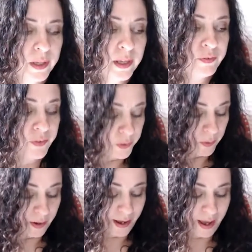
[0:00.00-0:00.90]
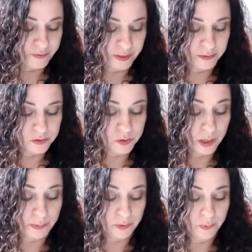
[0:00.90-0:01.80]
If you are having
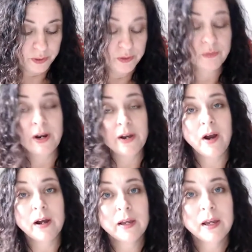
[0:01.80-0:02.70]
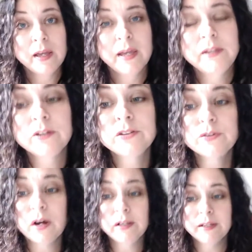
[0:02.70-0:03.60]
trouble when you gray rock and you're
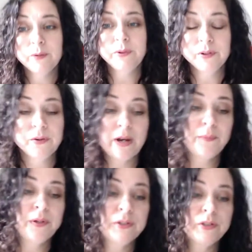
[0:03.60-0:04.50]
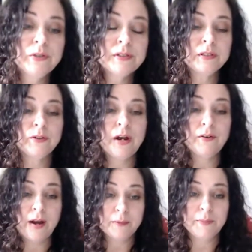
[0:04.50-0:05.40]
struggling when you're gray, when you're using the gray
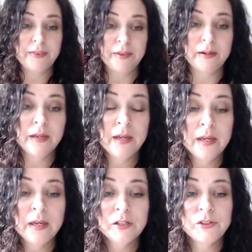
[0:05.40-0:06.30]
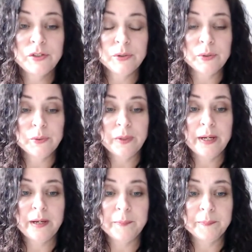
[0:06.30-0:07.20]
rock method to,
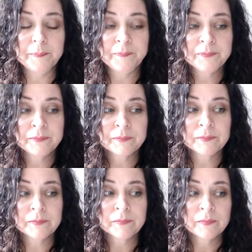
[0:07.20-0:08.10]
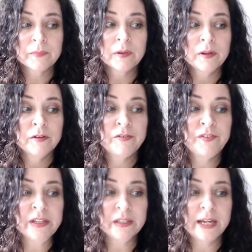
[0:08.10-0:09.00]
um,
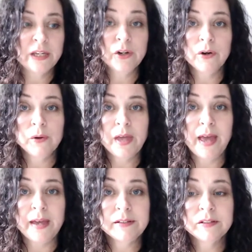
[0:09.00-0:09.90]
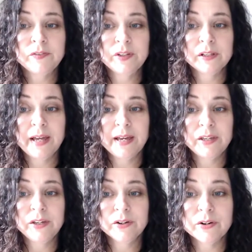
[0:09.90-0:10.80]
feel like you're okay, to feel like
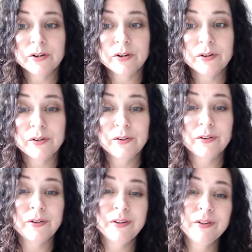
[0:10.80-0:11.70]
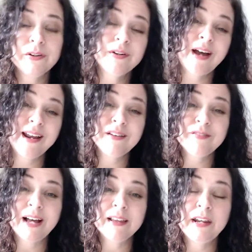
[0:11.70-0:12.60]
you're you're not
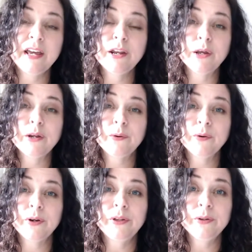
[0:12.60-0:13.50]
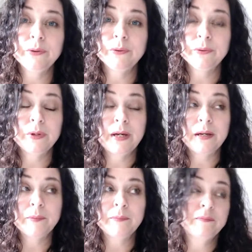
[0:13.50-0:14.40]
invalidated or you,
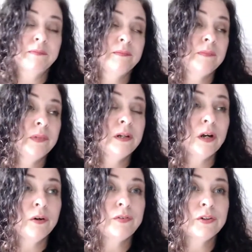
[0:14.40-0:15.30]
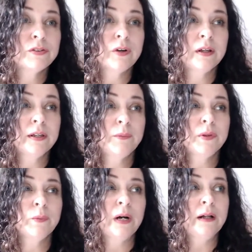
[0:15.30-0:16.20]
um, you know, if you're struggling
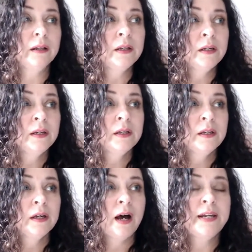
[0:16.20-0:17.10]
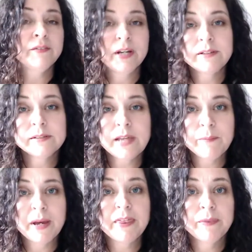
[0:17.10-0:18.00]
with, well, I never get to say
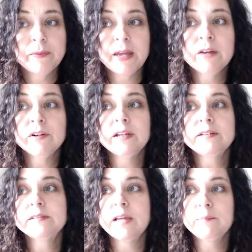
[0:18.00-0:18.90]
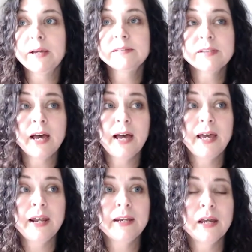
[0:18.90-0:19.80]
my I never get to say my
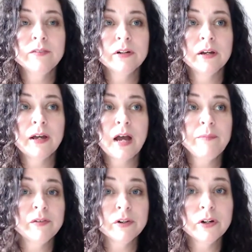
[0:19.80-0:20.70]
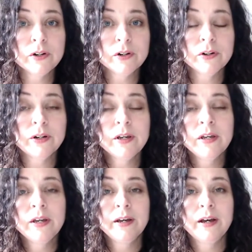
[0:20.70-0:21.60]
side. I never, I'm never heard.
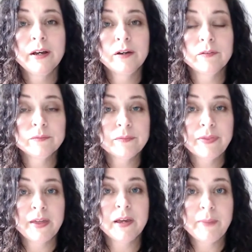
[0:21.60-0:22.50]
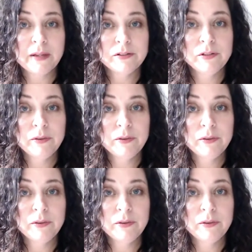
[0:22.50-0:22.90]
Think about two